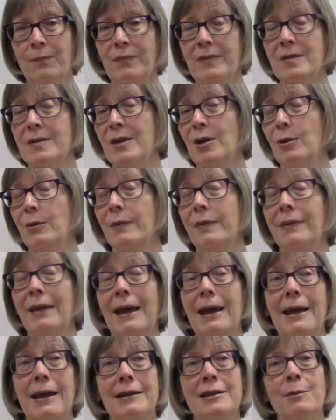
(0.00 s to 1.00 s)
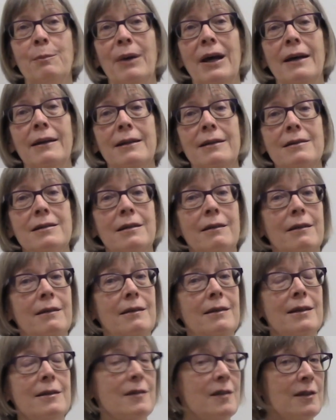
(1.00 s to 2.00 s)
So the antibody to
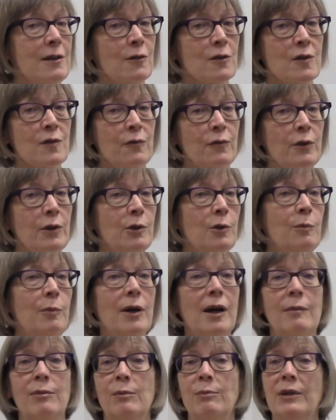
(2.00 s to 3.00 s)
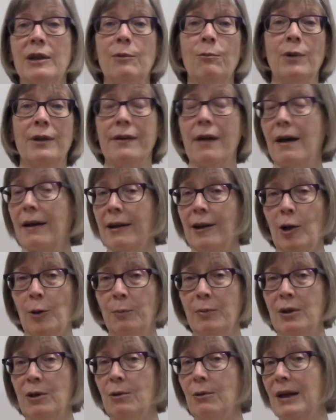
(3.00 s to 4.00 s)
this year's flu probably will not help
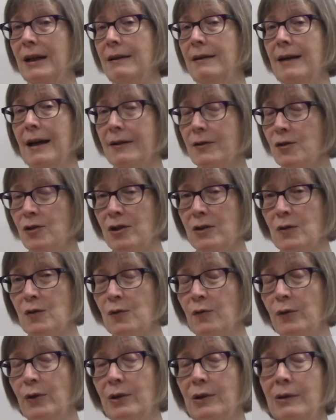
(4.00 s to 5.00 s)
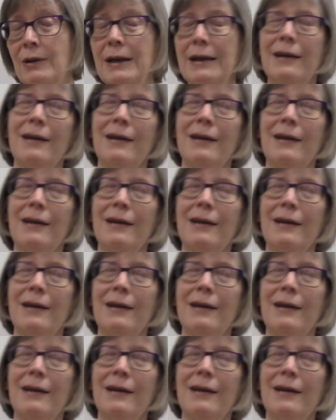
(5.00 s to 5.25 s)
you in next year's flu,